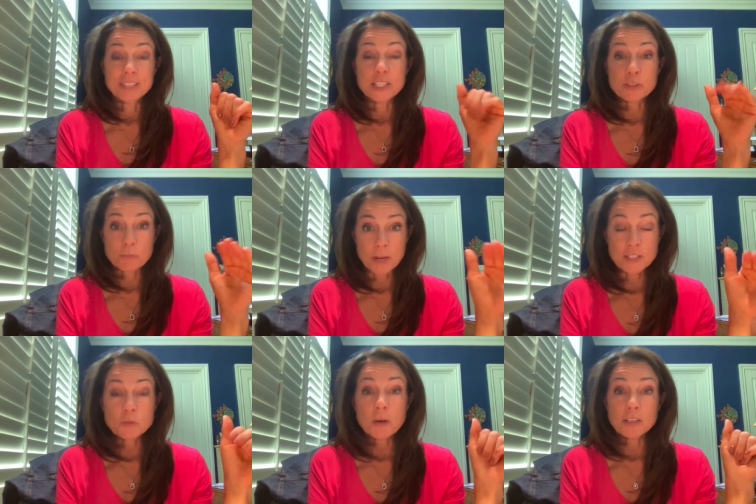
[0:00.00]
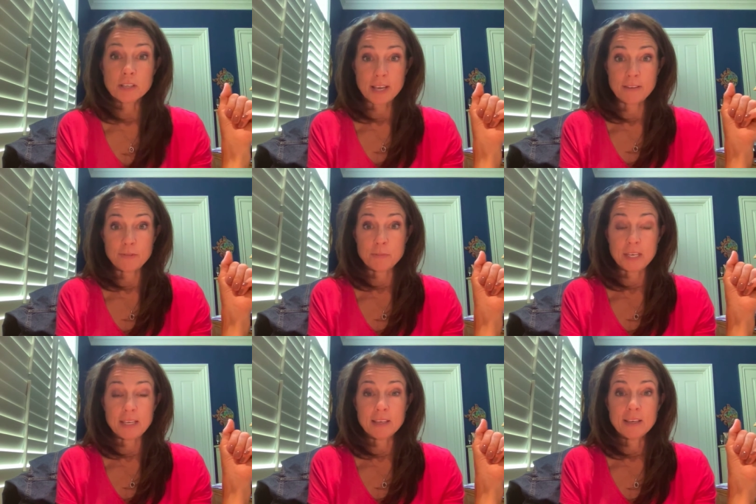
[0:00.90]
It's a red sweater day for
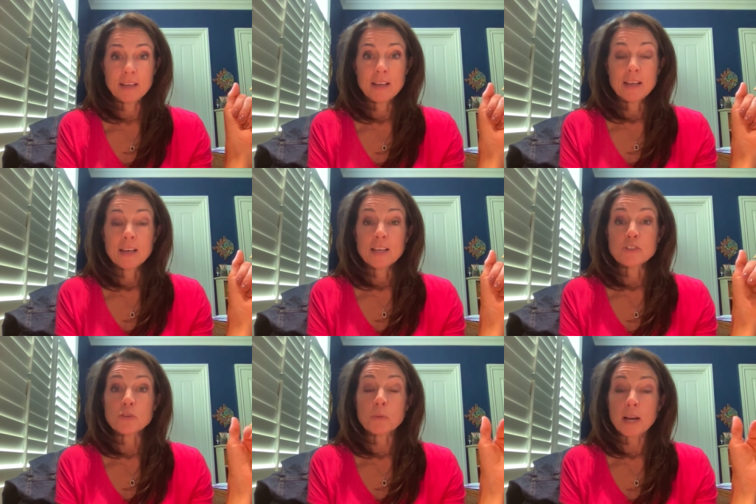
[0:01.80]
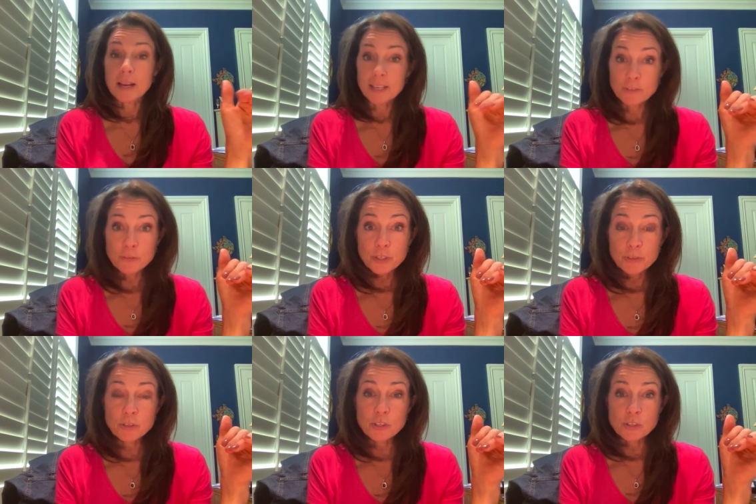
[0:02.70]
me. And so, what I need for
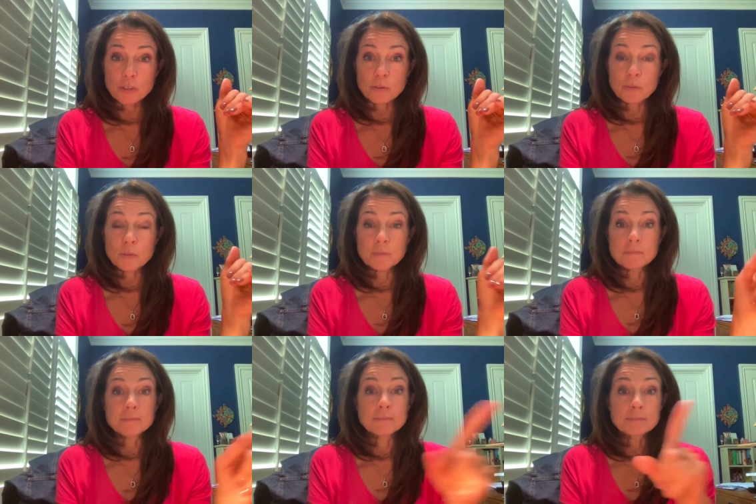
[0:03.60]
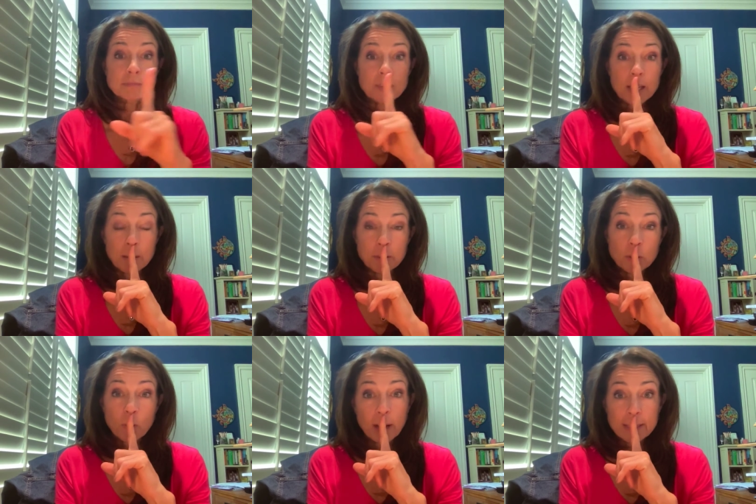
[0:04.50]
you to do, come in
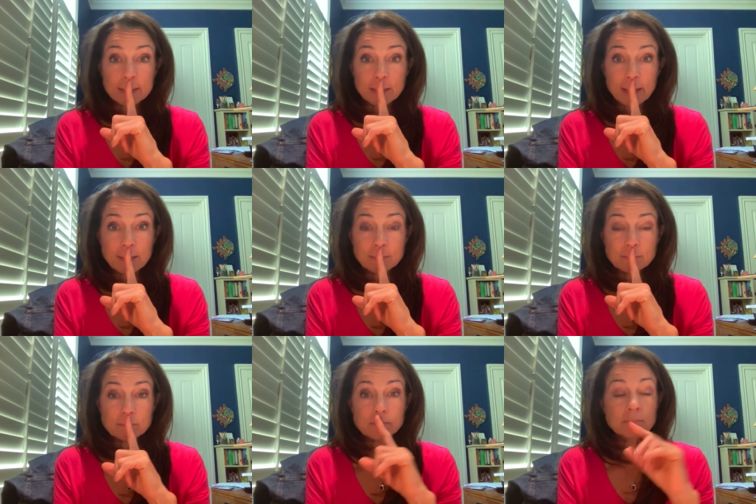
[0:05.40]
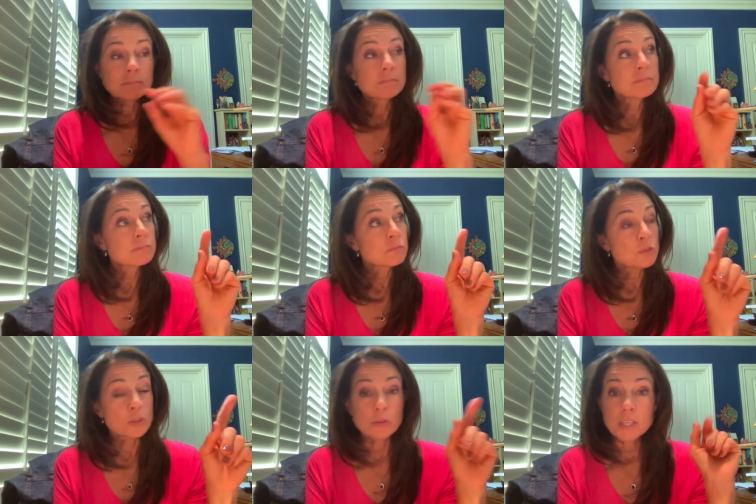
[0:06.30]
quietly,
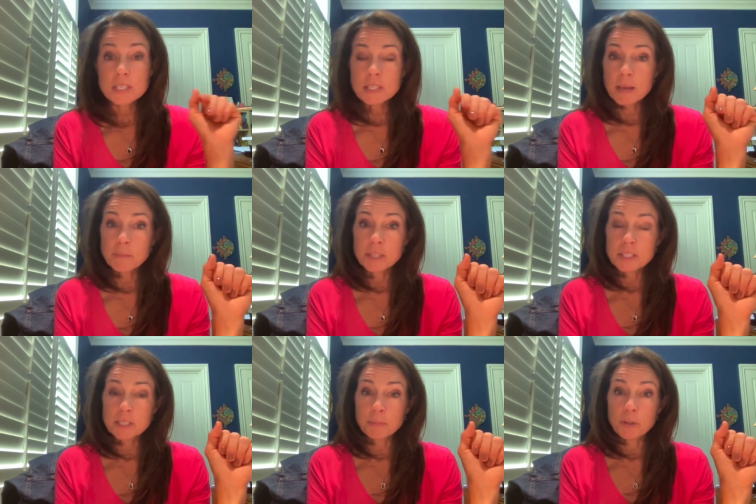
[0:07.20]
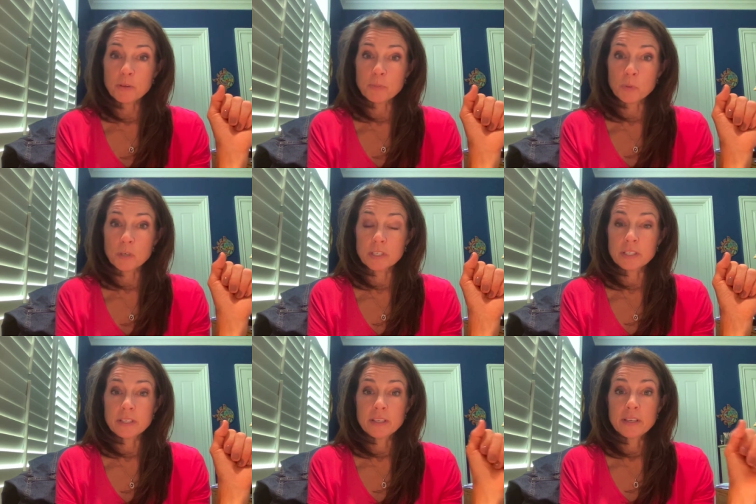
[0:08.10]
do the assignment that's up on the board,
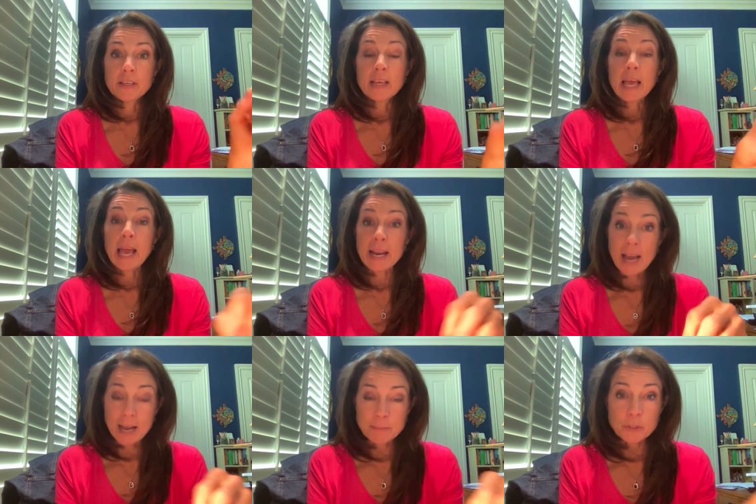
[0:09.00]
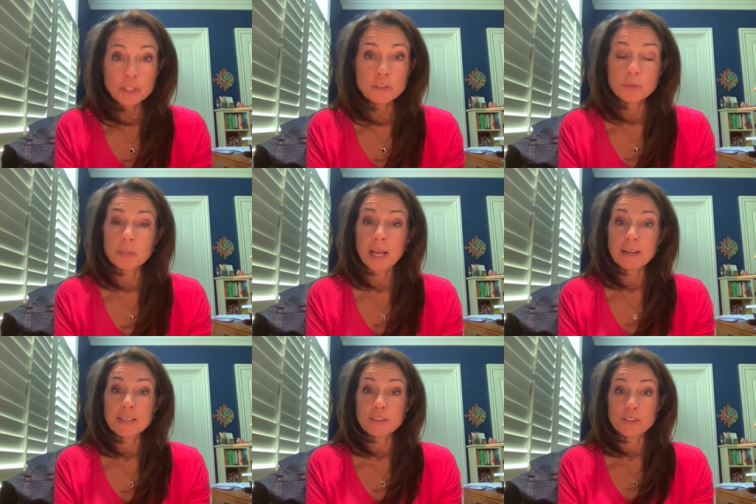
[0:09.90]
and I'm going to do what I
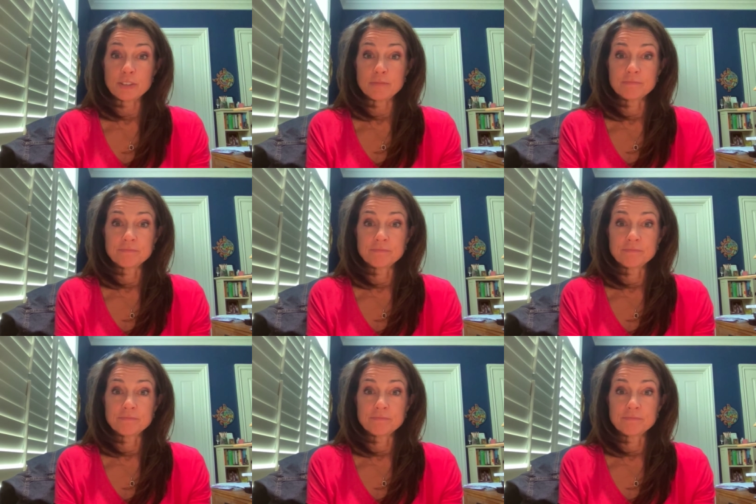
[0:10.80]
need to do.